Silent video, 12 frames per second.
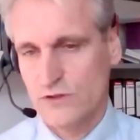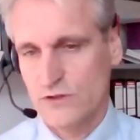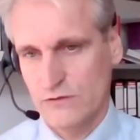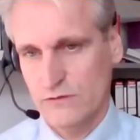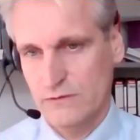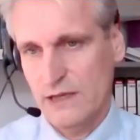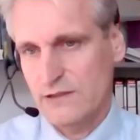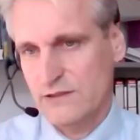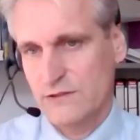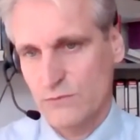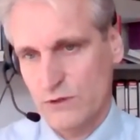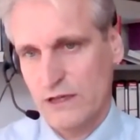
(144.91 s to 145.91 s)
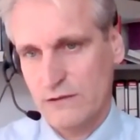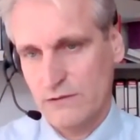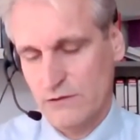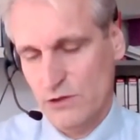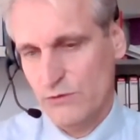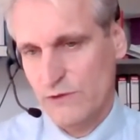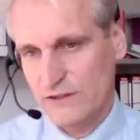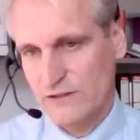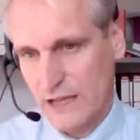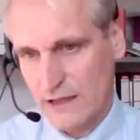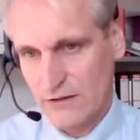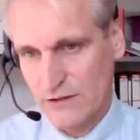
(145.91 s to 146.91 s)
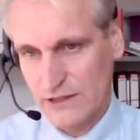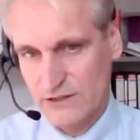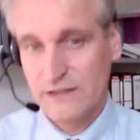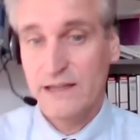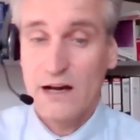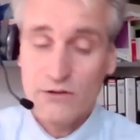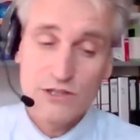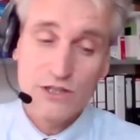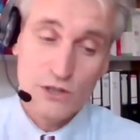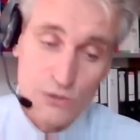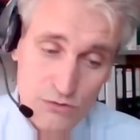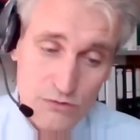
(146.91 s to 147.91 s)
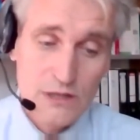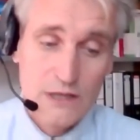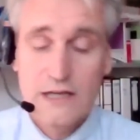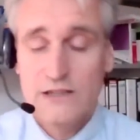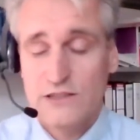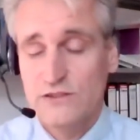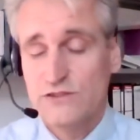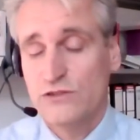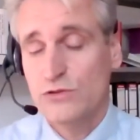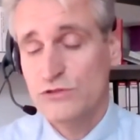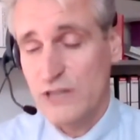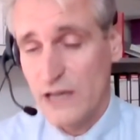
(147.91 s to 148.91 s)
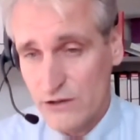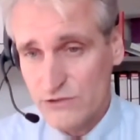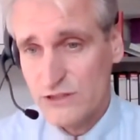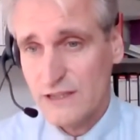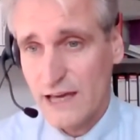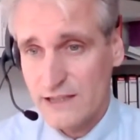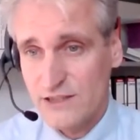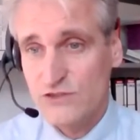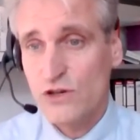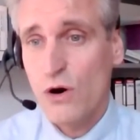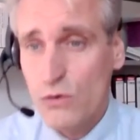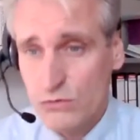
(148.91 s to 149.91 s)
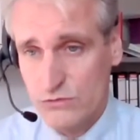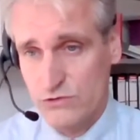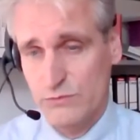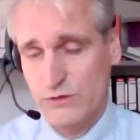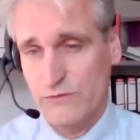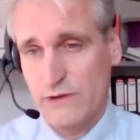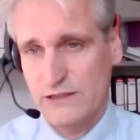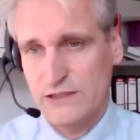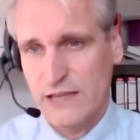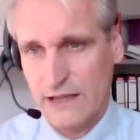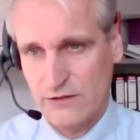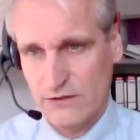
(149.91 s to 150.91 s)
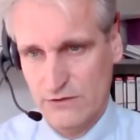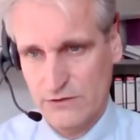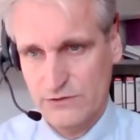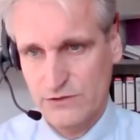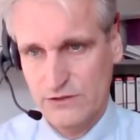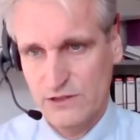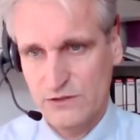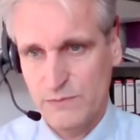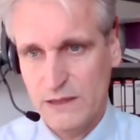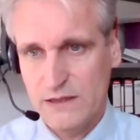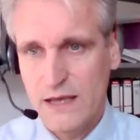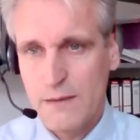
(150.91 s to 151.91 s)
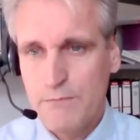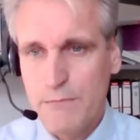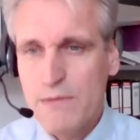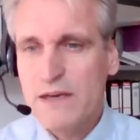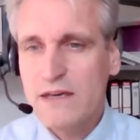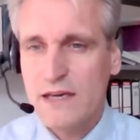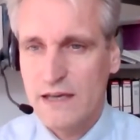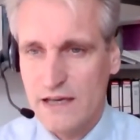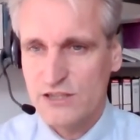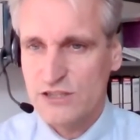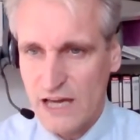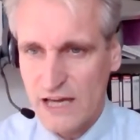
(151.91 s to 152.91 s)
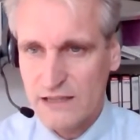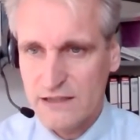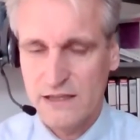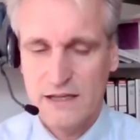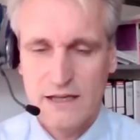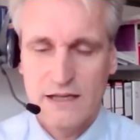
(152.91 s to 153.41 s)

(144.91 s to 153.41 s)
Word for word: So that's what a human rights catalog is. And now the EU, since 2000, has its own human rights catalog. So it's, it's a bit mimicking a state.